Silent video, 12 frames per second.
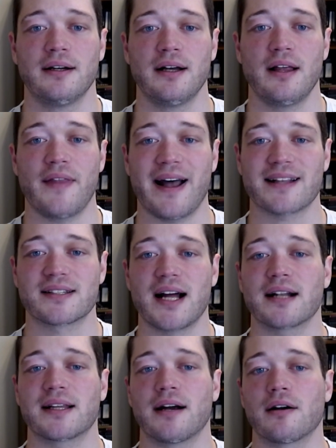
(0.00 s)
That's
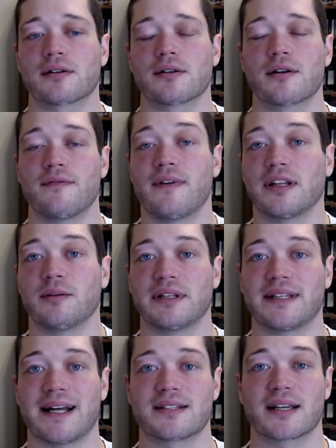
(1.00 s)
not character development,
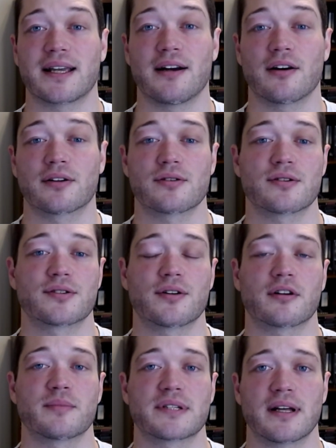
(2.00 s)
that's a character
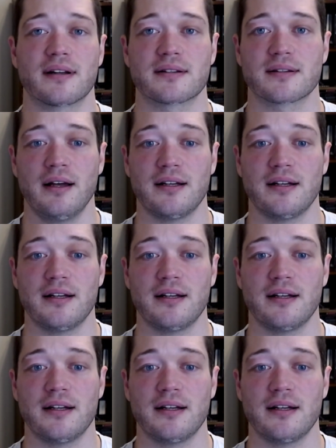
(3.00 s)
circumstance.